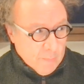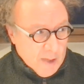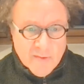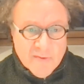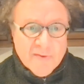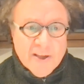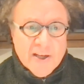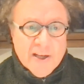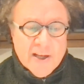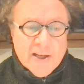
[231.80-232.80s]
about
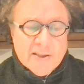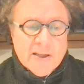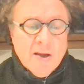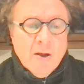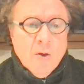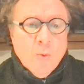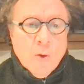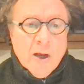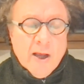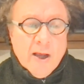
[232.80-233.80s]
15 years,
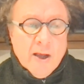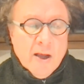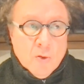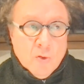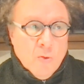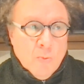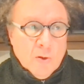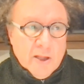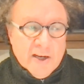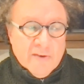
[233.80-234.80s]
where
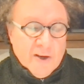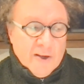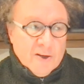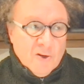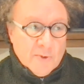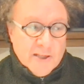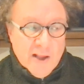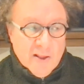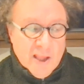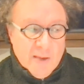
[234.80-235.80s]
normal, in inverted commas,
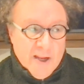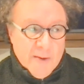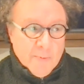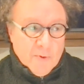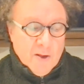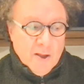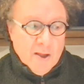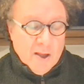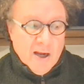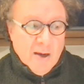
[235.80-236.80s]
healthy people
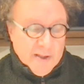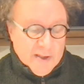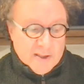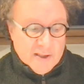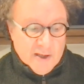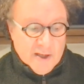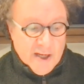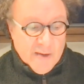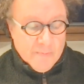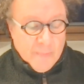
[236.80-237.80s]
come into the
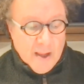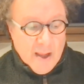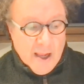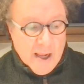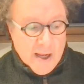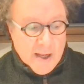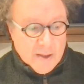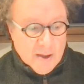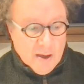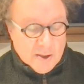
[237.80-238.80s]
study
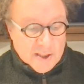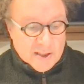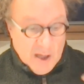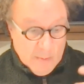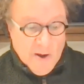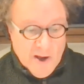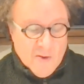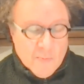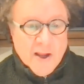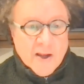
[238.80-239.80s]
and are just a
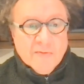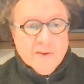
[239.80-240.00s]
biobank of